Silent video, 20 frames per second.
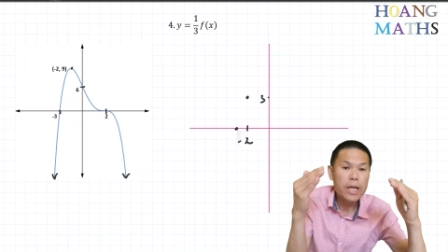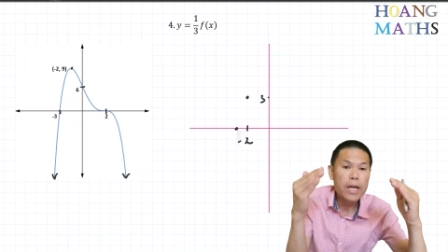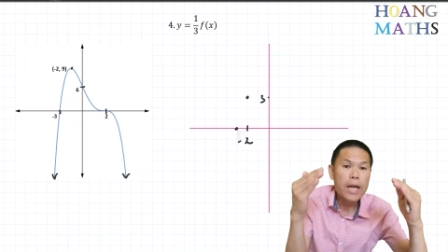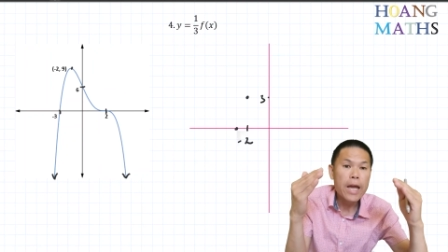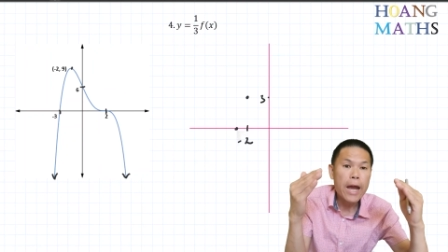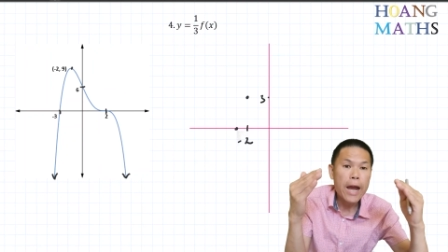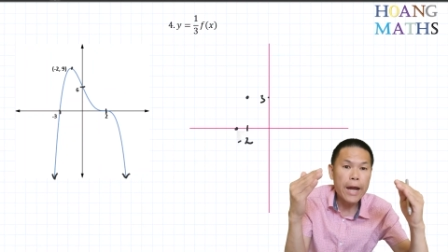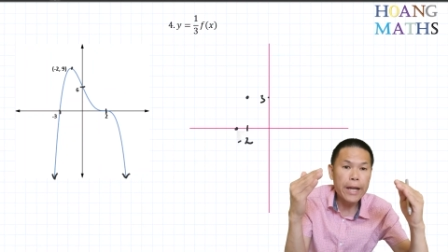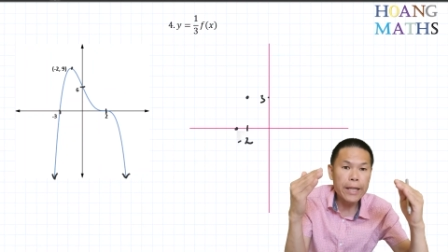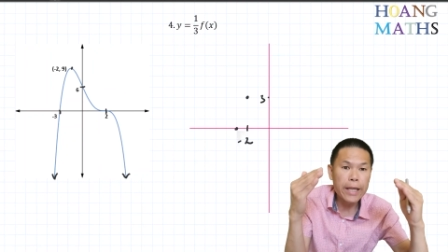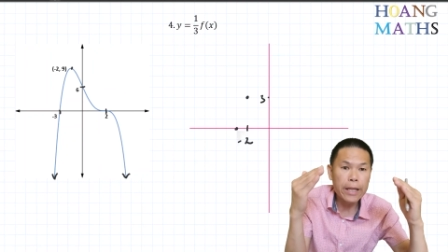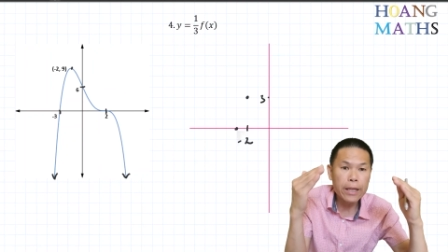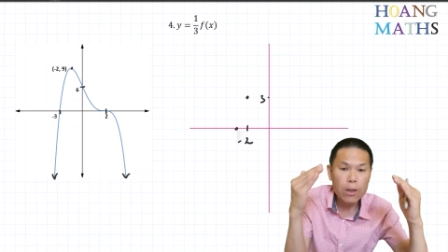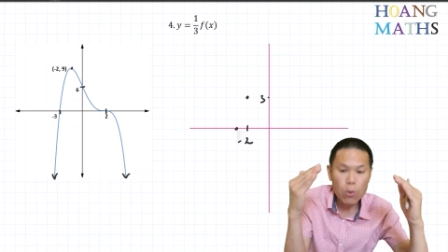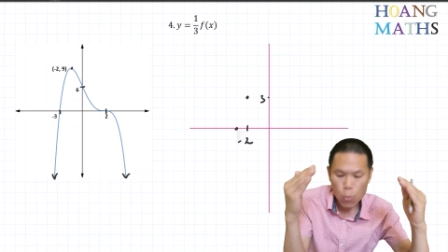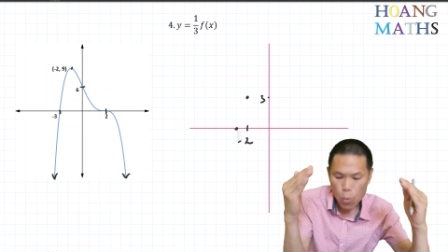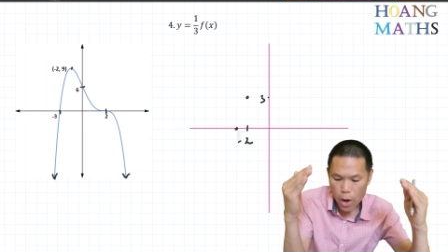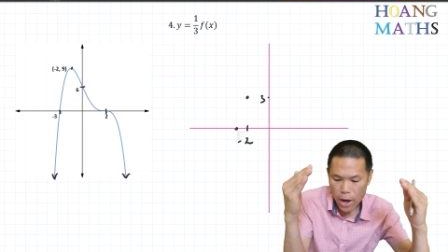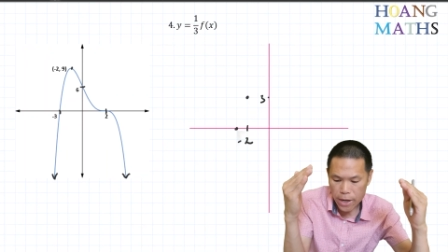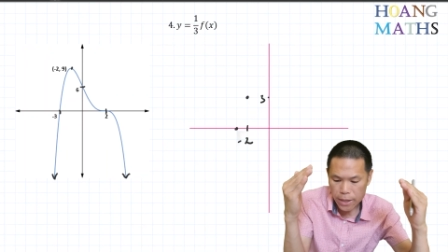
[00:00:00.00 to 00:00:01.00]
And then the
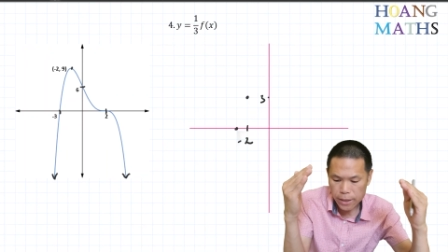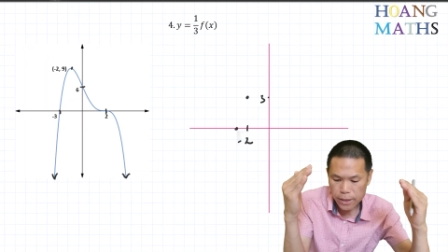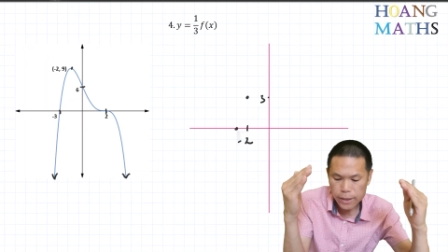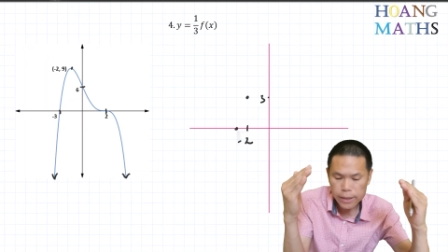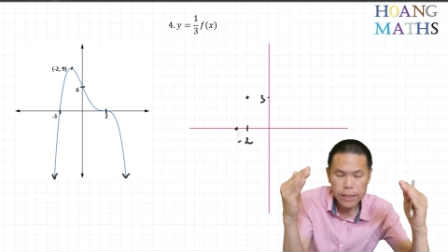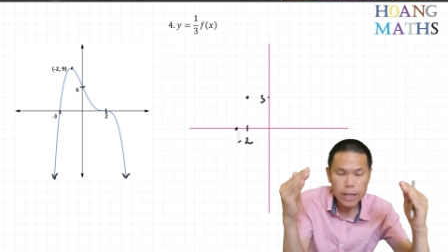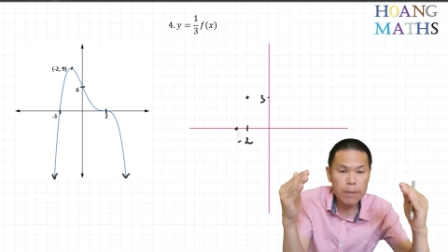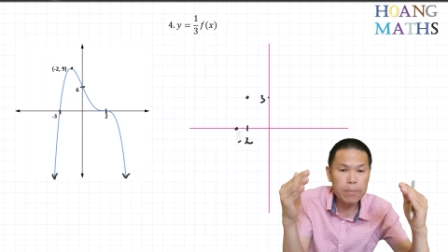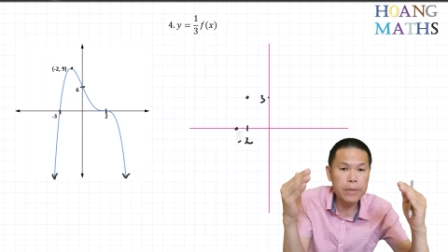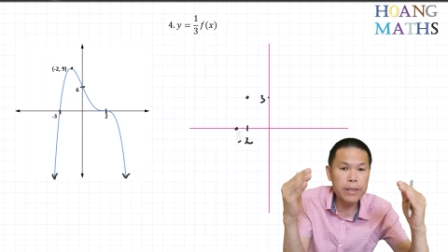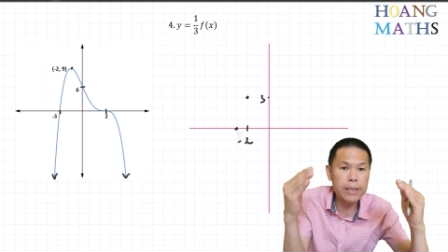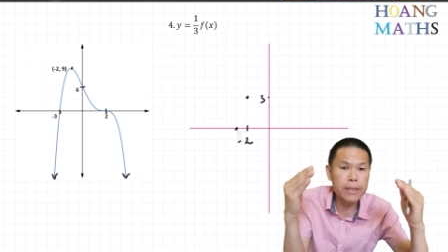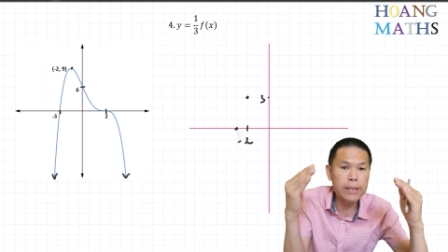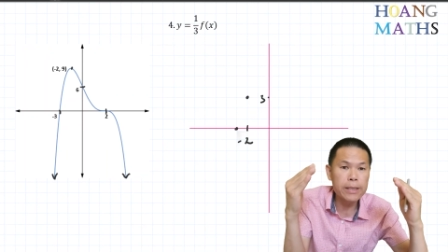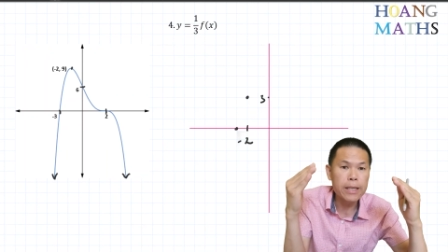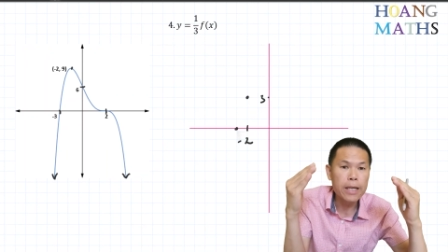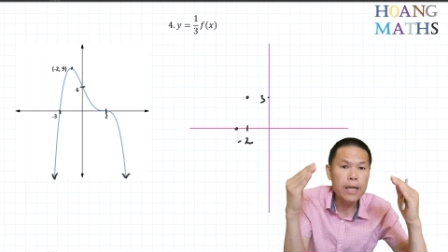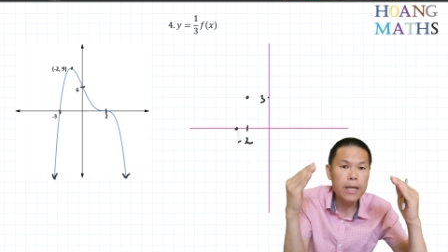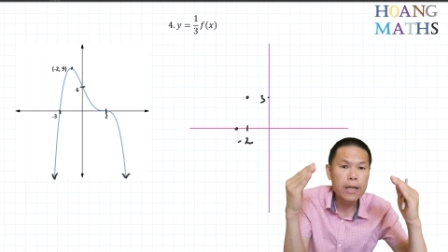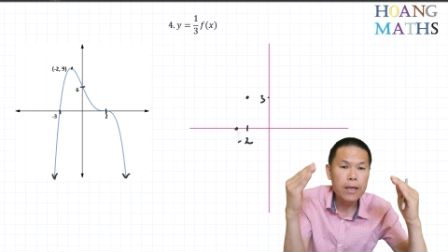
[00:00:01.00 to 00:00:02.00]
y-intercept is
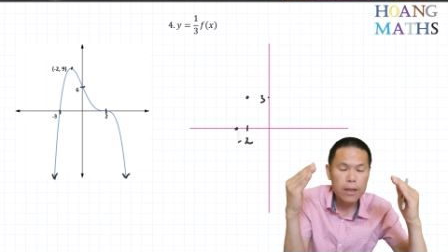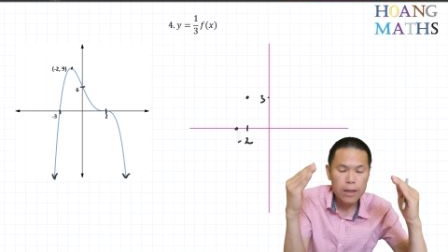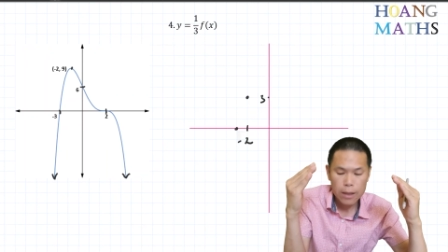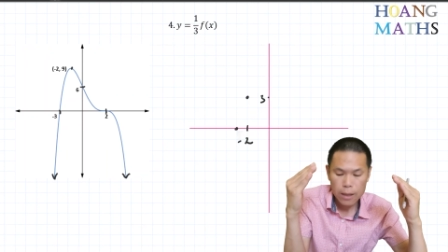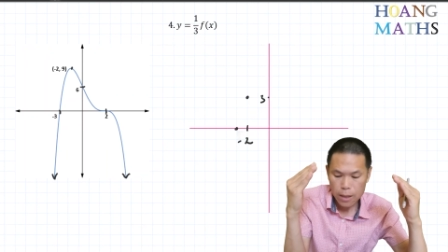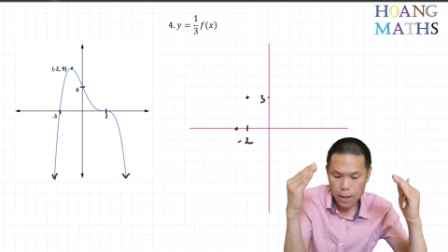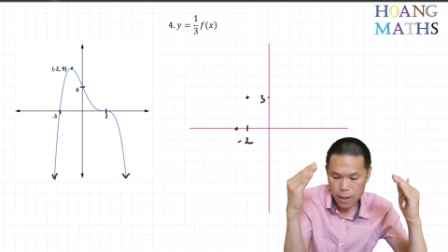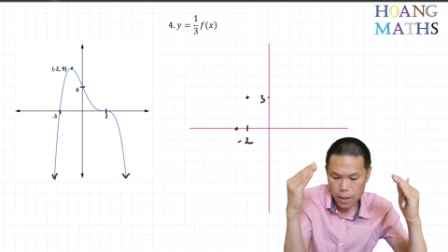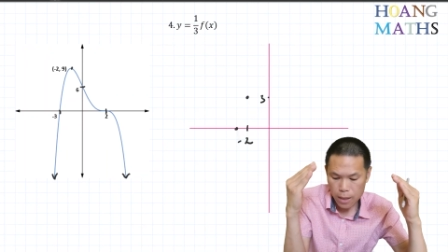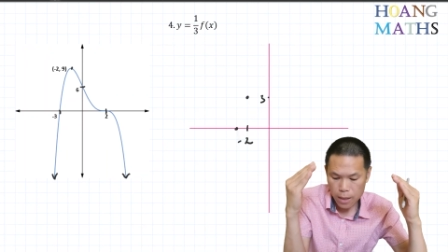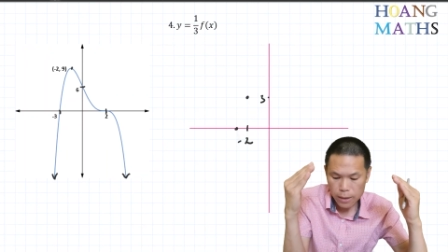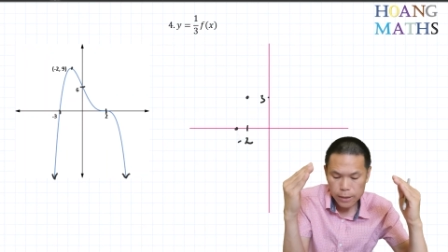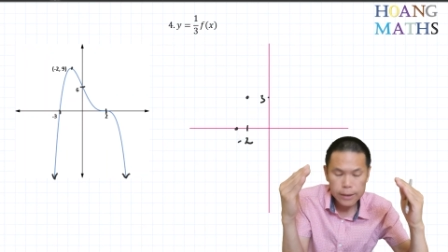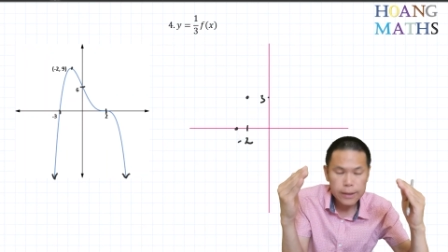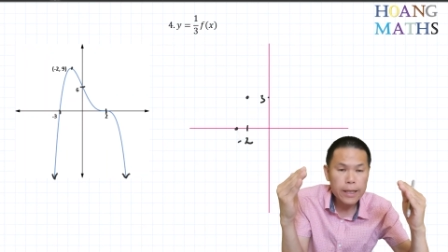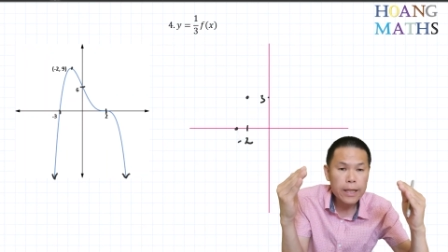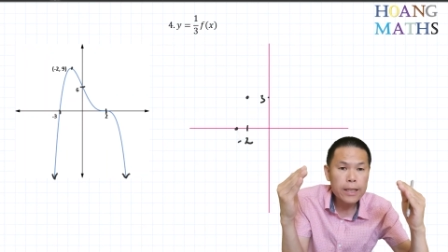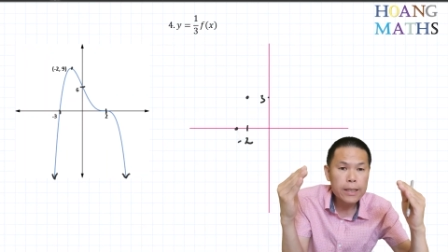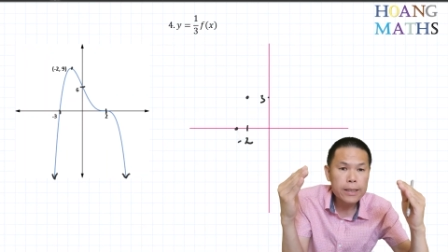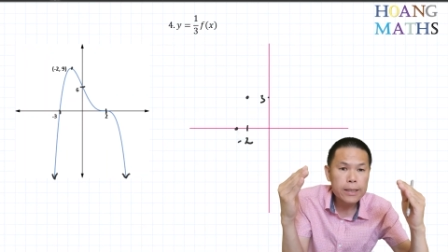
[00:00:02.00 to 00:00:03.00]

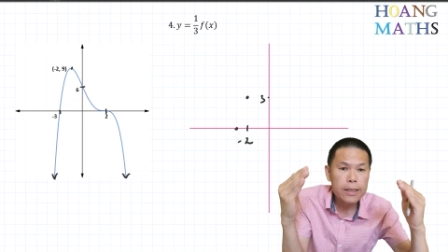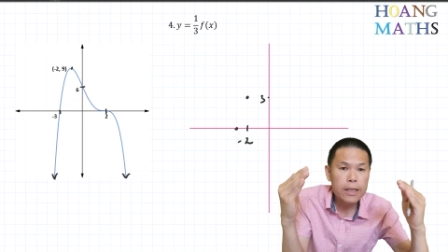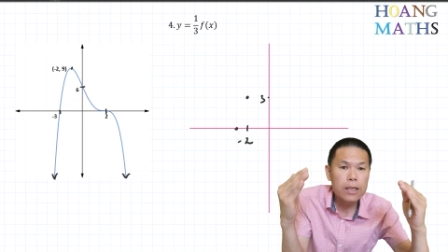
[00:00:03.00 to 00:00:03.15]
6.